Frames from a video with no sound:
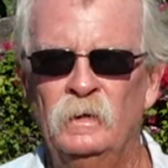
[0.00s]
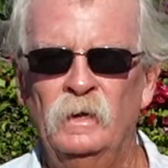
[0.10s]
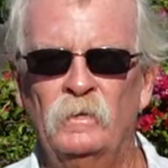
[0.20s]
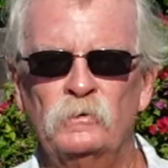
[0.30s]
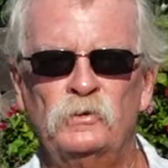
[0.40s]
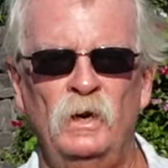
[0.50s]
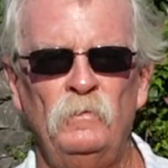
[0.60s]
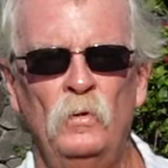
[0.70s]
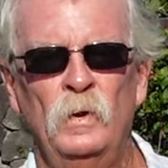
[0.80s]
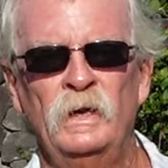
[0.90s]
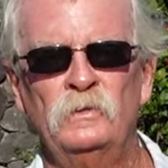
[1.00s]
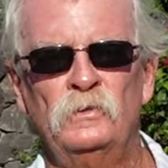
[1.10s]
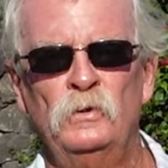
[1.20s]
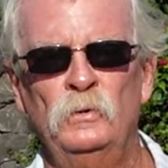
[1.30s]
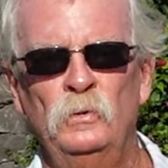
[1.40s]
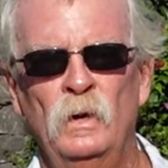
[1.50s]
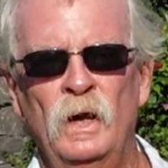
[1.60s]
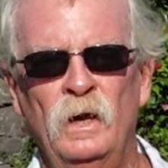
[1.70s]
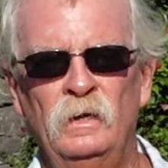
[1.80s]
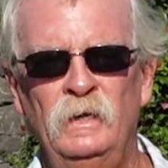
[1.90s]
Now, there's several ways to
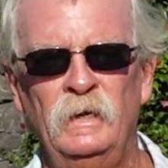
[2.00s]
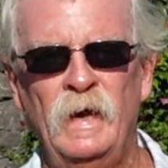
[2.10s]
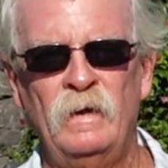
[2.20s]
get